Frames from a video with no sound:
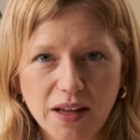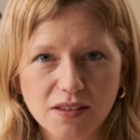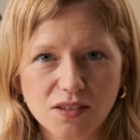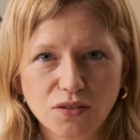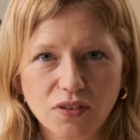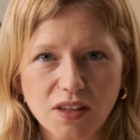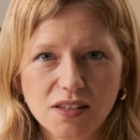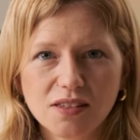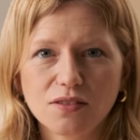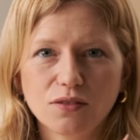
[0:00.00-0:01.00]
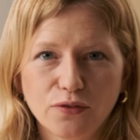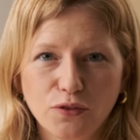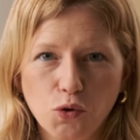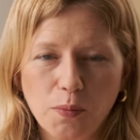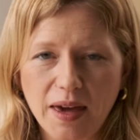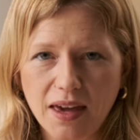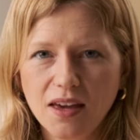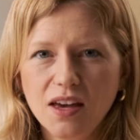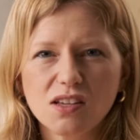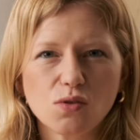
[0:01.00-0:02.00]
pencil for this, 4B,